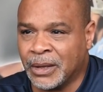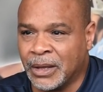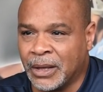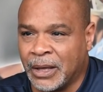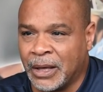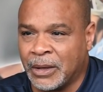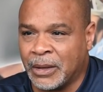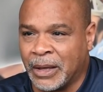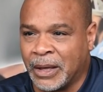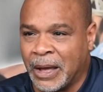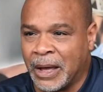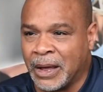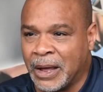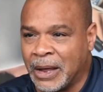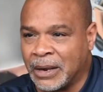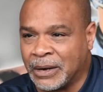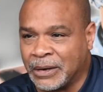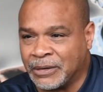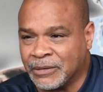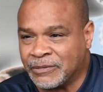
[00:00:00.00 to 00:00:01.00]

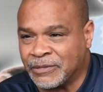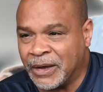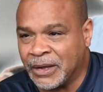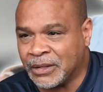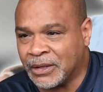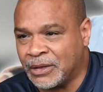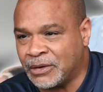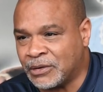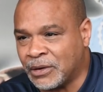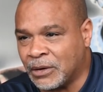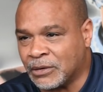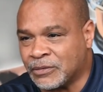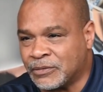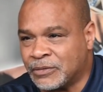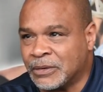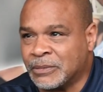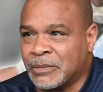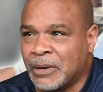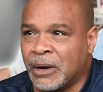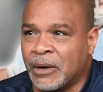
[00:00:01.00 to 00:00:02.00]
The fact that he talks
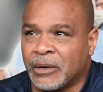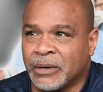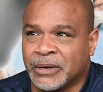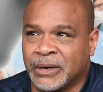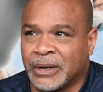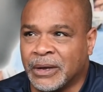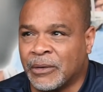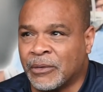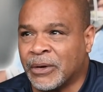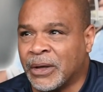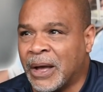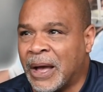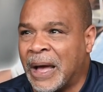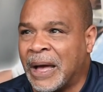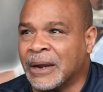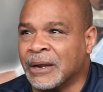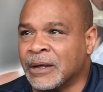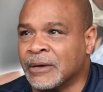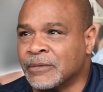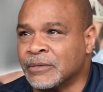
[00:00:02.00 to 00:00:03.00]
football on a
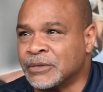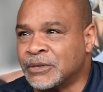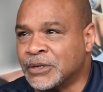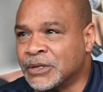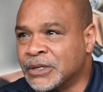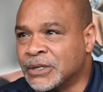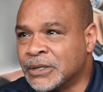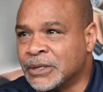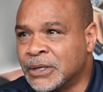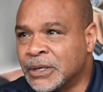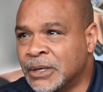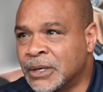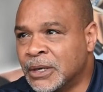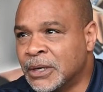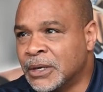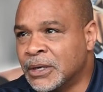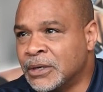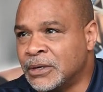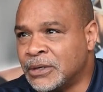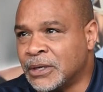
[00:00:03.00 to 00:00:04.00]
high level to you
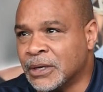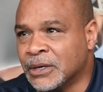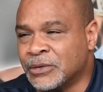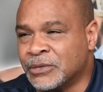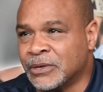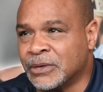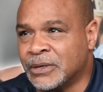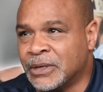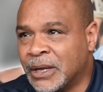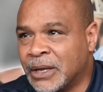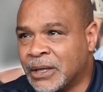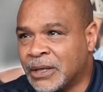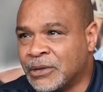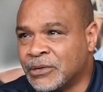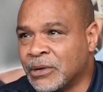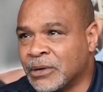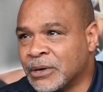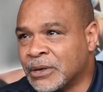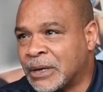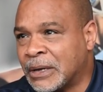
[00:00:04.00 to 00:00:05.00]
tells you that
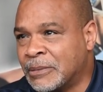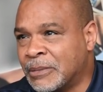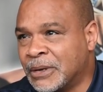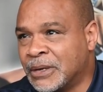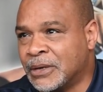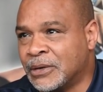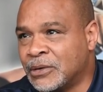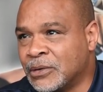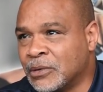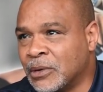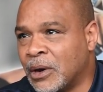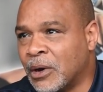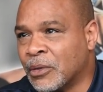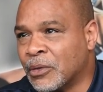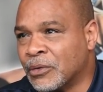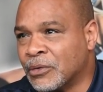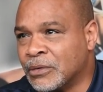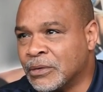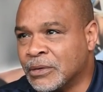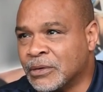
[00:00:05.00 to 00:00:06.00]
he's going to come in and do
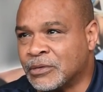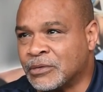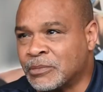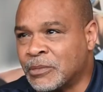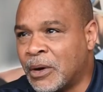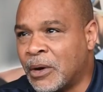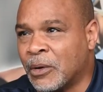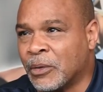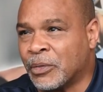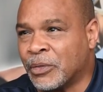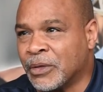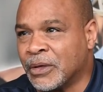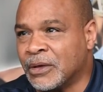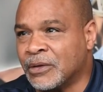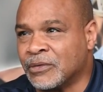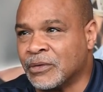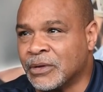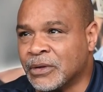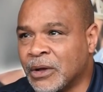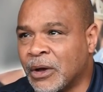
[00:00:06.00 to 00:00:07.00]
all the small
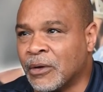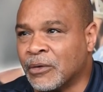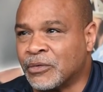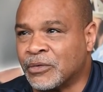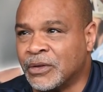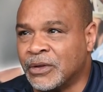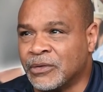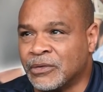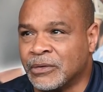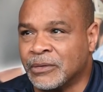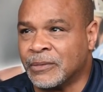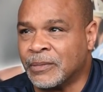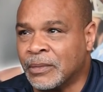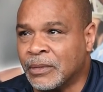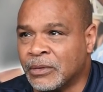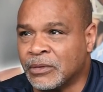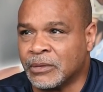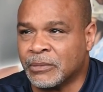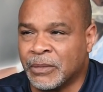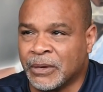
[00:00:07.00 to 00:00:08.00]
things in the offseason
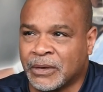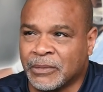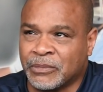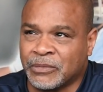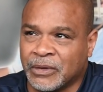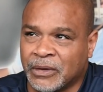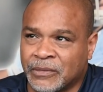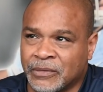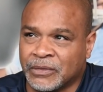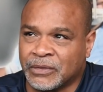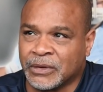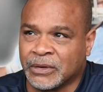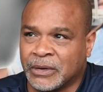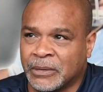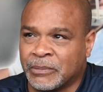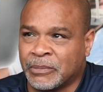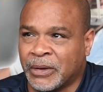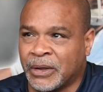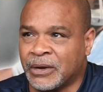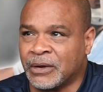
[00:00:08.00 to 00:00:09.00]
to make himself into a
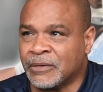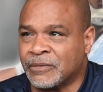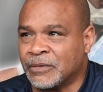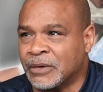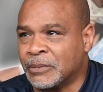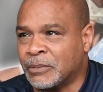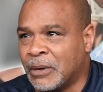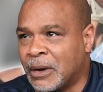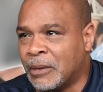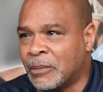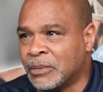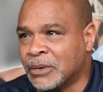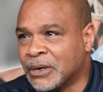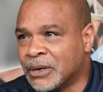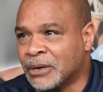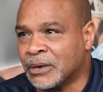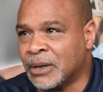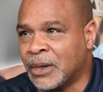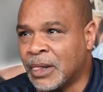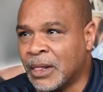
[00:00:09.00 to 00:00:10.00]
competitive football
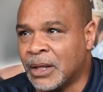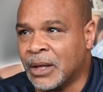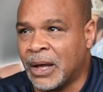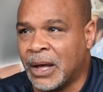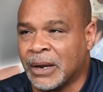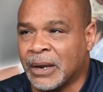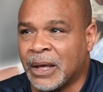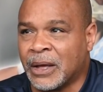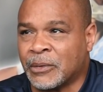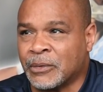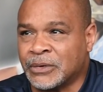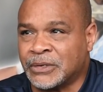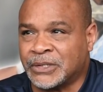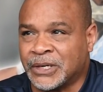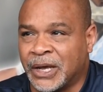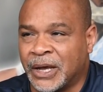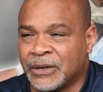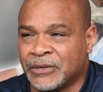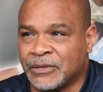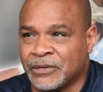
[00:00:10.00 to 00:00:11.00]
player. I like where
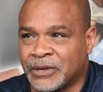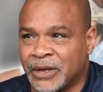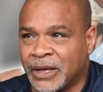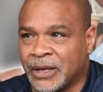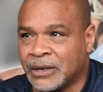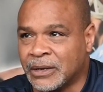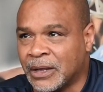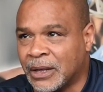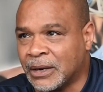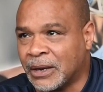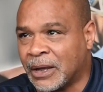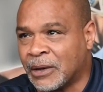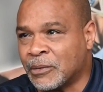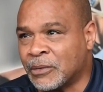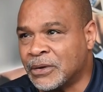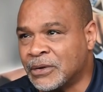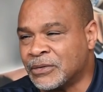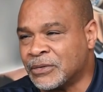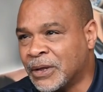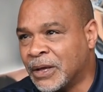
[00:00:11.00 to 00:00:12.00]
Chaz is at. I like
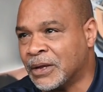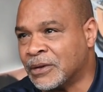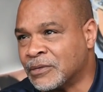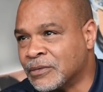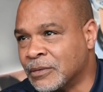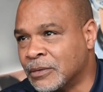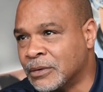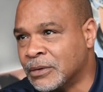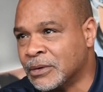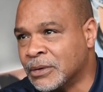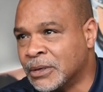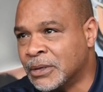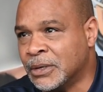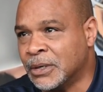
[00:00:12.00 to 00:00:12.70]
what he stands for.